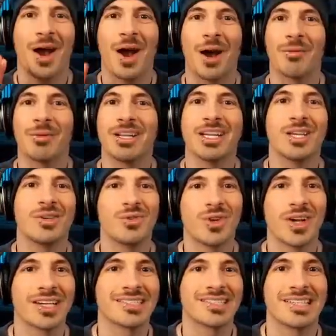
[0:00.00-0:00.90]
I'm going to give you
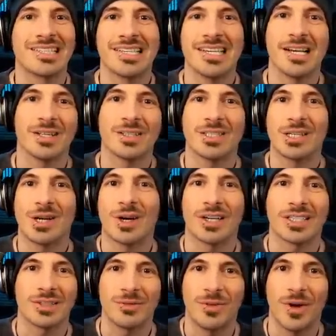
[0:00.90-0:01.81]
guys the TLDR
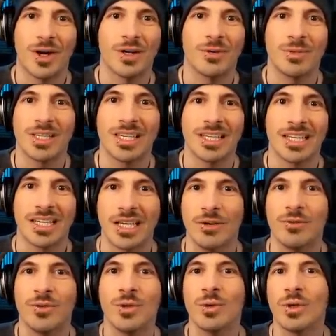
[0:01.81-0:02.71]
at the very beginning.
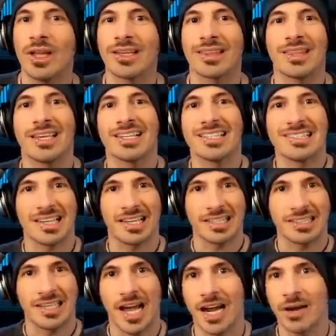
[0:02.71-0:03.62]
If you like things
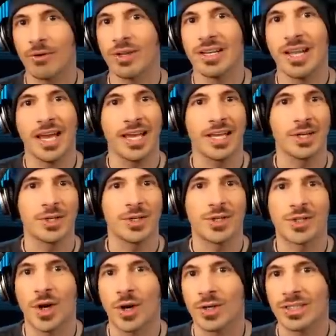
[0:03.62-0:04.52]
like Tyron and
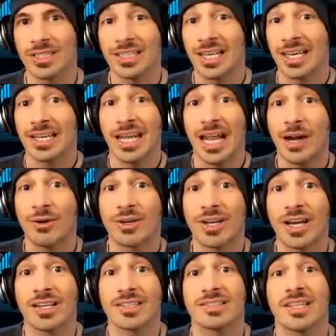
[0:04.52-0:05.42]
Charlotte and
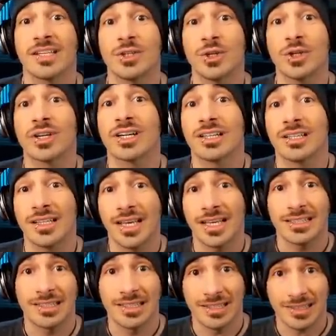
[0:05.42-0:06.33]
Eridos, then you're going to
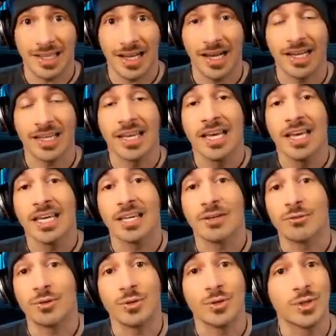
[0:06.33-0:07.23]
like this guy.
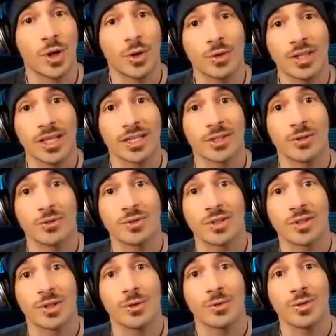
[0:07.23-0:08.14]
If you don't like
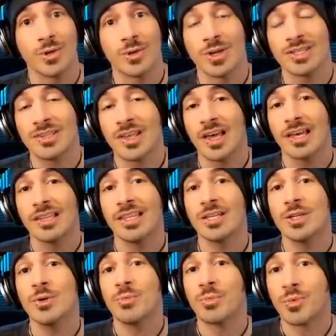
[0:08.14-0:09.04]
using those units,
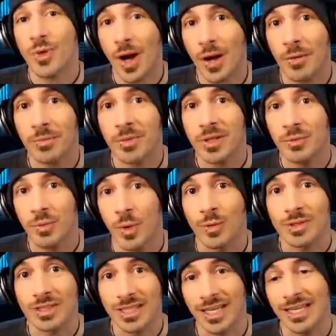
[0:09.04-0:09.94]
then you probably
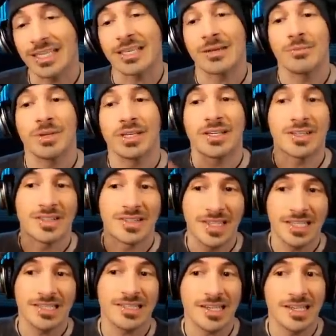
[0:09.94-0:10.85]
won't like him because
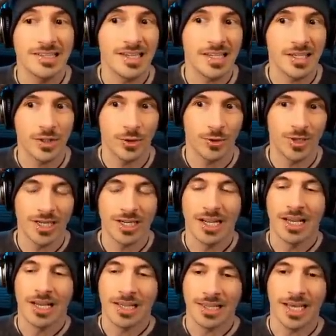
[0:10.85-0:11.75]
this is a unit
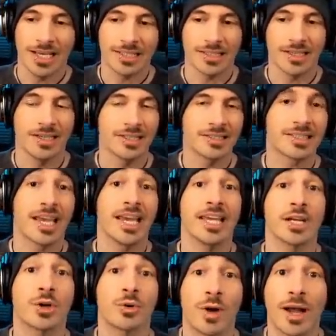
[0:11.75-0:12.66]
that does
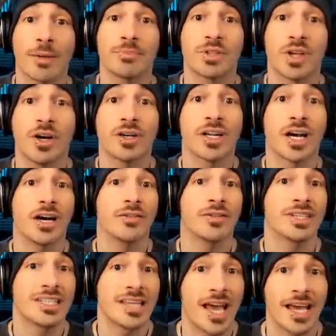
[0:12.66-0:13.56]
a crap ton of
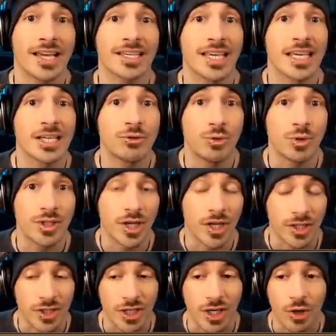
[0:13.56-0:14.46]
attack gauge
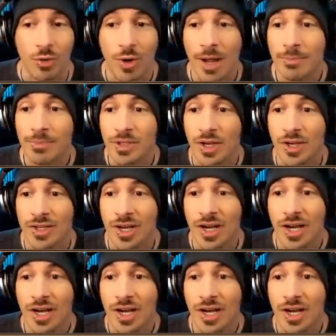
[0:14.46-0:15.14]
reduction, a crap ton